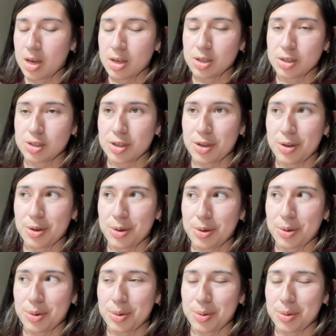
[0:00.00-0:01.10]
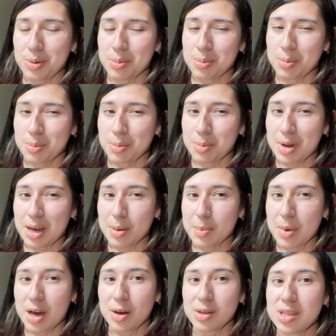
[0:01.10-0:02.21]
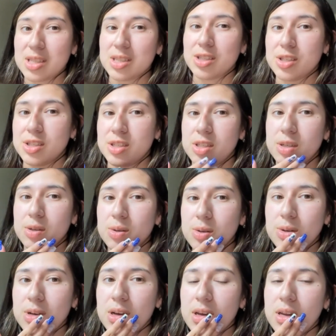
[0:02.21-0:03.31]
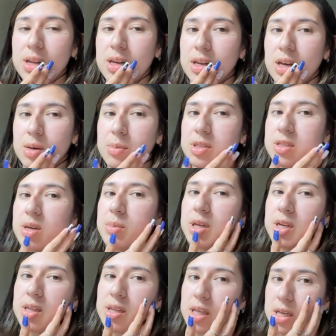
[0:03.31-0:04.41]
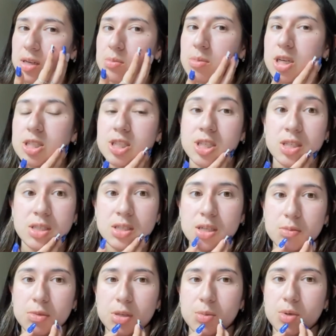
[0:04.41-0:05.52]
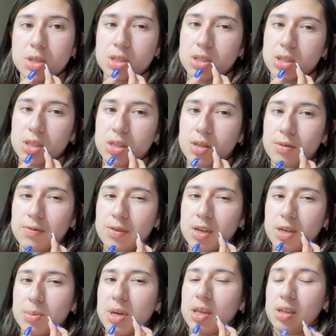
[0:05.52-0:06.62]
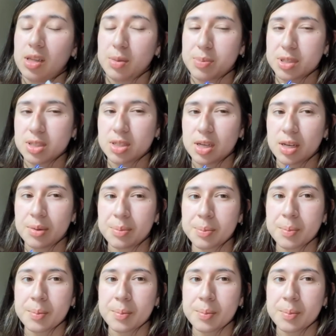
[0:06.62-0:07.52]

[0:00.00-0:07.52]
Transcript: So my mouth is still kind of numb. It's not mainly like my cheeks numb anymore. It's just like the front of my lip is numb.